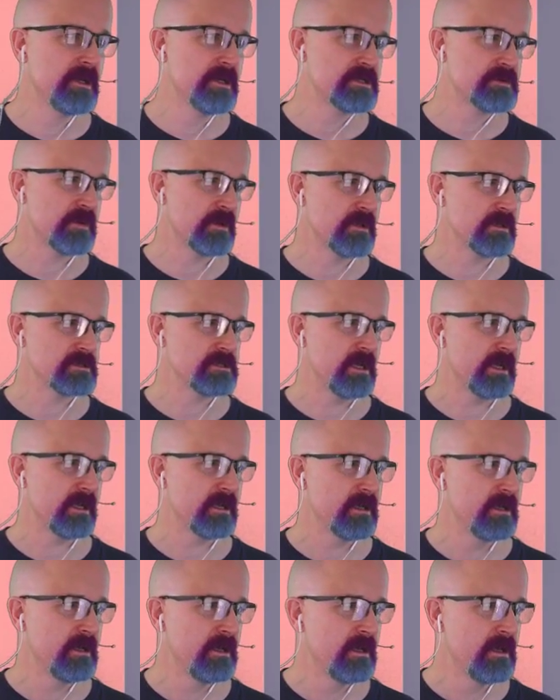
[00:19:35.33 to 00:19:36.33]
What it looks like.
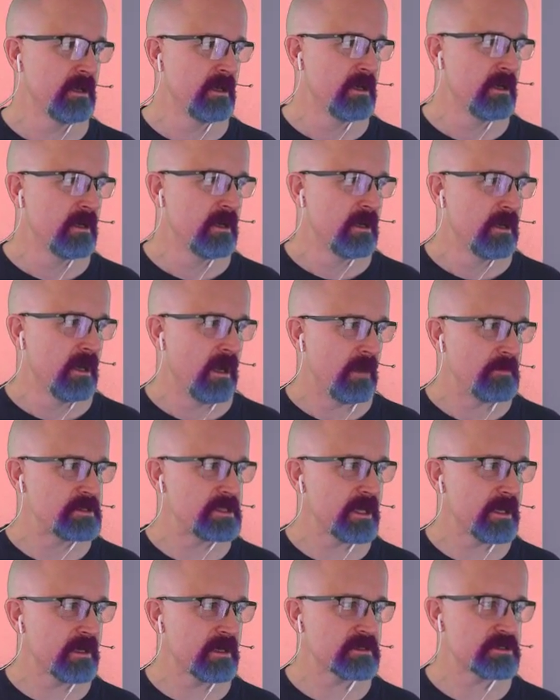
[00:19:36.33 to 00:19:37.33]
I'm
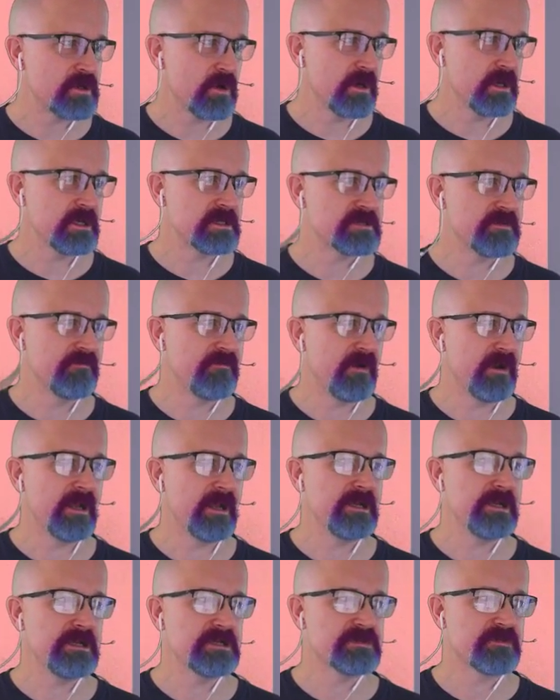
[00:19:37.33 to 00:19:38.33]
starting to get some fun
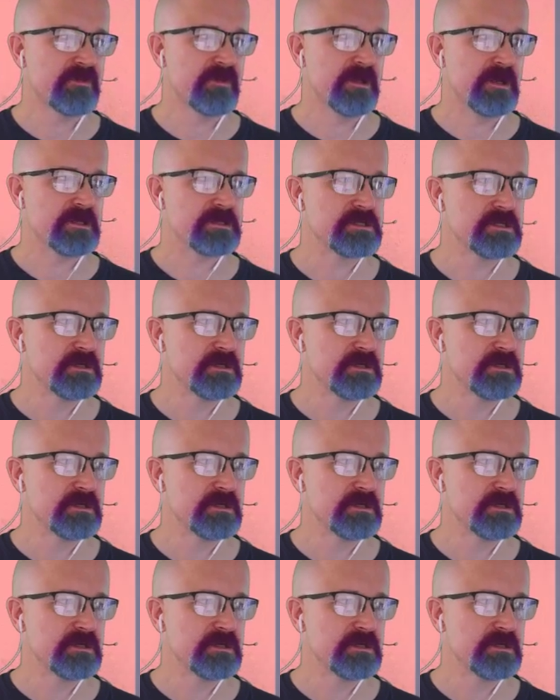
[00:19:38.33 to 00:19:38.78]
ideas for this.